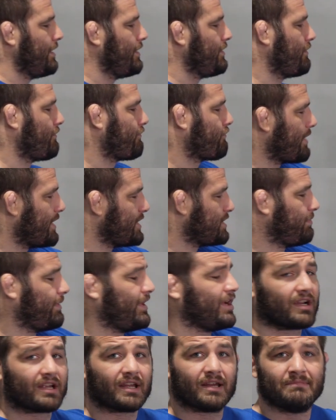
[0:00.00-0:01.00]
the French
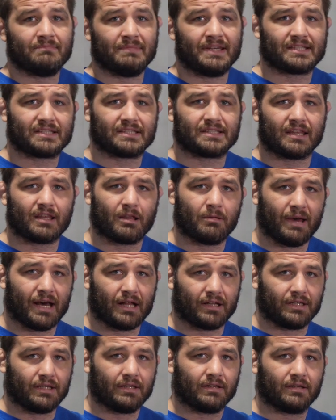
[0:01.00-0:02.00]
player commits to the
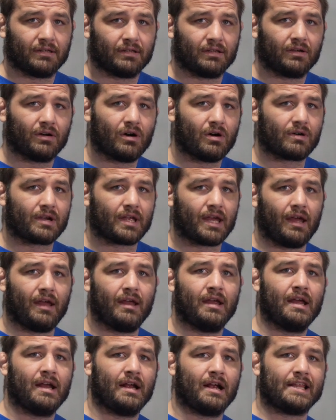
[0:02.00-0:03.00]
belly, okay?